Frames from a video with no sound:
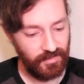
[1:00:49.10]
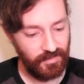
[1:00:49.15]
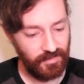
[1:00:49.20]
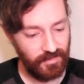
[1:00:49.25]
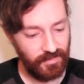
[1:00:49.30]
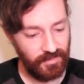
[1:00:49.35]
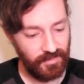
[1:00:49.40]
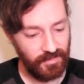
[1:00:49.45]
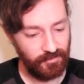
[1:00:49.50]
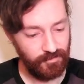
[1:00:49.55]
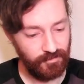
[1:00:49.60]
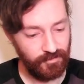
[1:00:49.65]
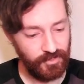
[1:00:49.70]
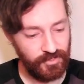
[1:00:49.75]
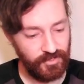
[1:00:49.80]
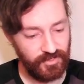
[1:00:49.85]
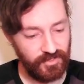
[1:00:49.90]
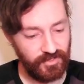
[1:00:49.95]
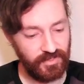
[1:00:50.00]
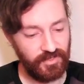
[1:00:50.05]
And the
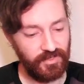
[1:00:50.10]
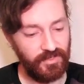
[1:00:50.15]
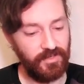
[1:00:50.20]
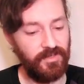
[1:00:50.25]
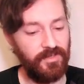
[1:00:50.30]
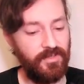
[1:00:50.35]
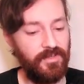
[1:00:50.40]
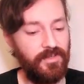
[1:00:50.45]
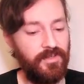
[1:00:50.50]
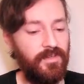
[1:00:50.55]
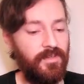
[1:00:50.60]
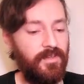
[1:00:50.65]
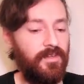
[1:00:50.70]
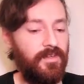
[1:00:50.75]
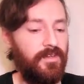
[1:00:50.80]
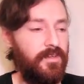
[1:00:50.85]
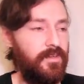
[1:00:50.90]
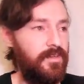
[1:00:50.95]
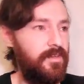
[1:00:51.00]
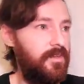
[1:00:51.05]
rest
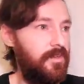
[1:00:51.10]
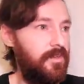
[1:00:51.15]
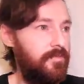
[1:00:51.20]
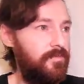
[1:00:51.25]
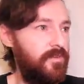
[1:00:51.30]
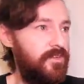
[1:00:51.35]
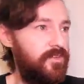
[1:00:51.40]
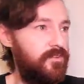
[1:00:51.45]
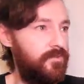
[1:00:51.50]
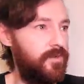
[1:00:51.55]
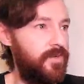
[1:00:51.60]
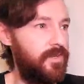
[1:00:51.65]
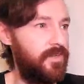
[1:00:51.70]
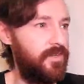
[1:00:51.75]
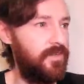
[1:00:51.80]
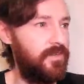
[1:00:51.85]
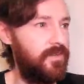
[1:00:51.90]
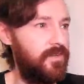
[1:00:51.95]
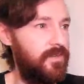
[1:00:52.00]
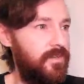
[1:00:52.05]
can be
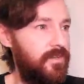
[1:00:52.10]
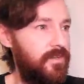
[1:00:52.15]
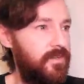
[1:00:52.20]
traded.